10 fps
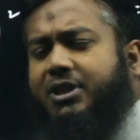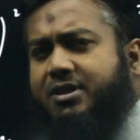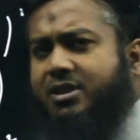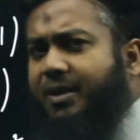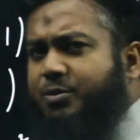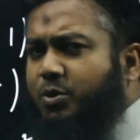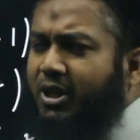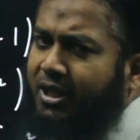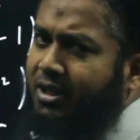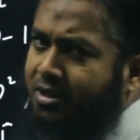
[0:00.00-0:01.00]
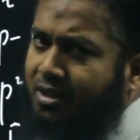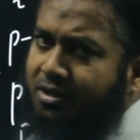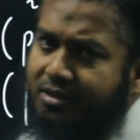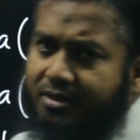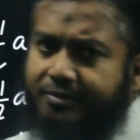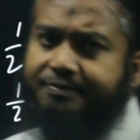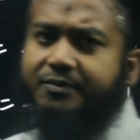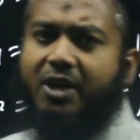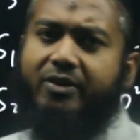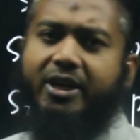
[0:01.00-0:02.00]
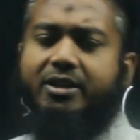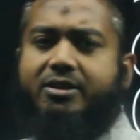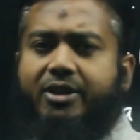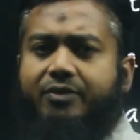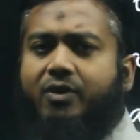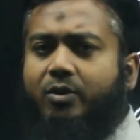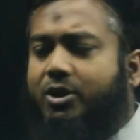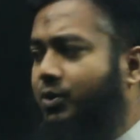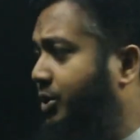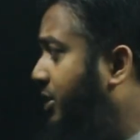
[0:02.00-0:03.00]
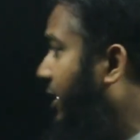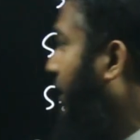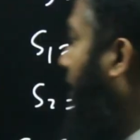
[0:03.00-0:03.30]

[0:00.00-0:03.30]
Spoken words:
conceptually this is a very straightforward question,